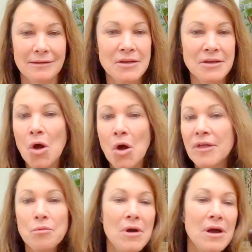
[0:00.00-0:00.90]
You know, all
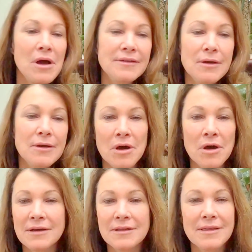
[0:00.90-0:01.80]
they want is
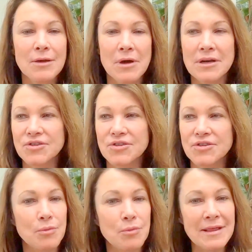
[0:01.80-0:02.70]
they want to just
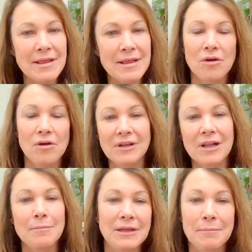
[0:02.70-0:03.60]
go to the
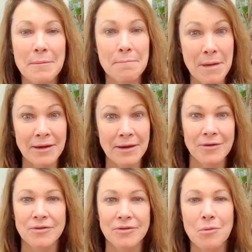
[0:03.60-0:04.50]
club a little bit
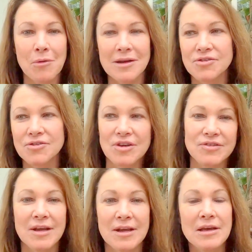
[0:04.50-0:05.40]
better, or they want to just
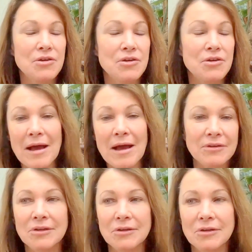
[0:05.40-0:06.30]

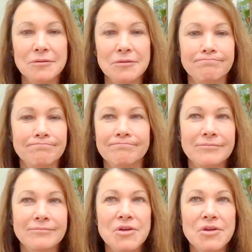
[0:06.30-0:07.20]
travel, or,
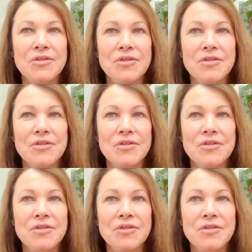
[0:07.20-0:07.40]
you know,